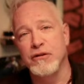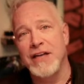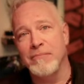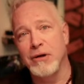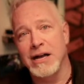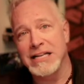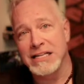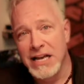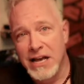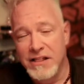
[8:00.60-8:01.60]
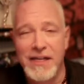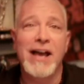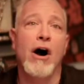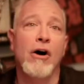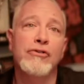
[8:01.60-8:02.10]
that process, they
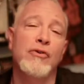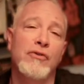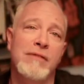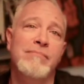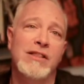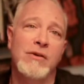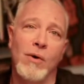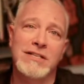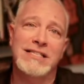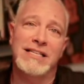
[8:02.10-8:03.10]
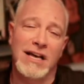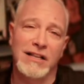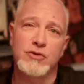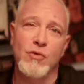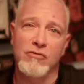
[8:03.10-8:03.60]
also can be the ones that tell
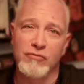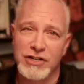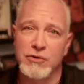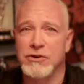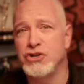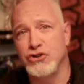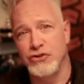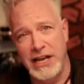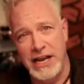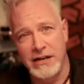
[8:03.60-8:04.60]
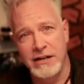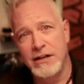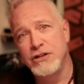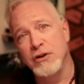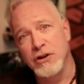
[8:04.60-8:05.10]
us what resources are needed
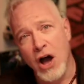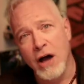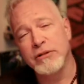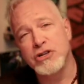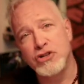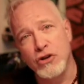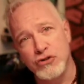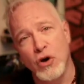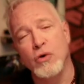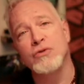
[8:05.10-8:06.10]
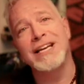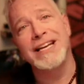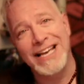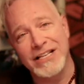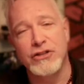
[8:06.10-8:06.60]
to accomplish those goals and to
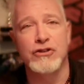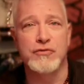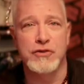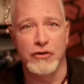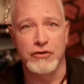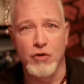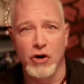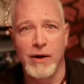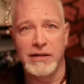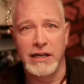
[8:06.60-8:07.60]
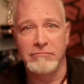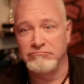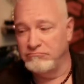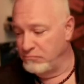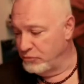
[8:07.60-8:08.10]
get to those results more quickly.
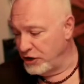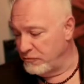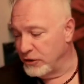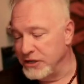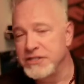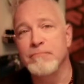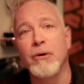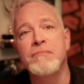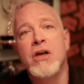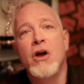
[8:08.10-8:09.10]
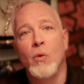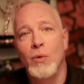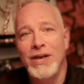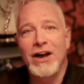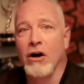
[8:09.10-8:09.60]
Pretty simple.
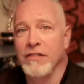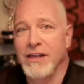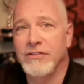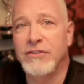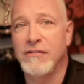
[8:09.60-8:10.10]
We call this the